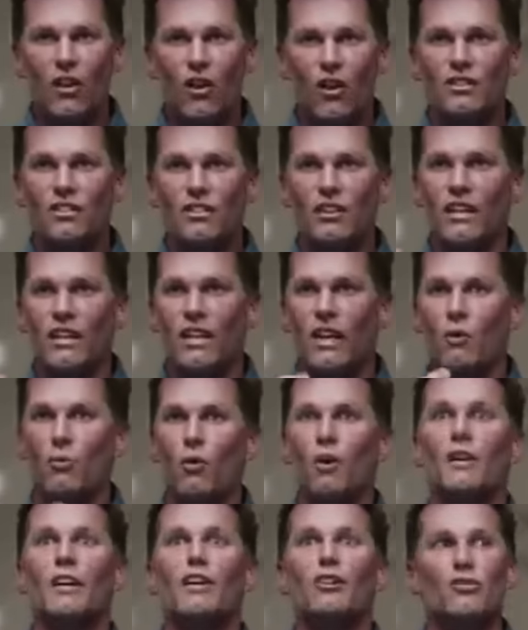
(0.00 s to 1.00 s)
and all of a sudden they
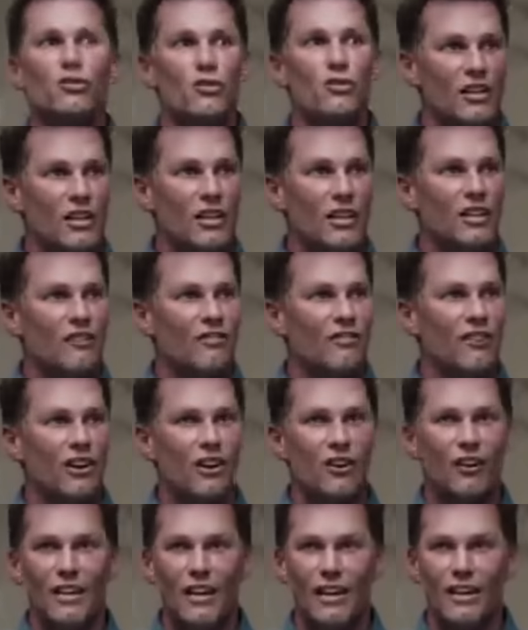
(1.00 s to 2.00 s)
weren't interested at the
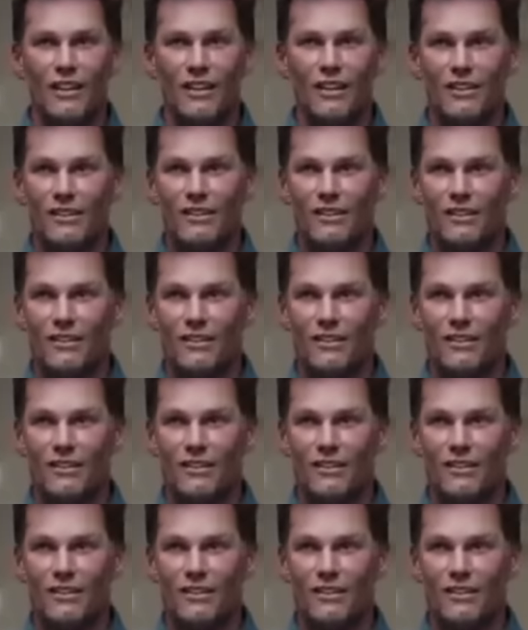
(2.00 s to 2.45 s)
very end.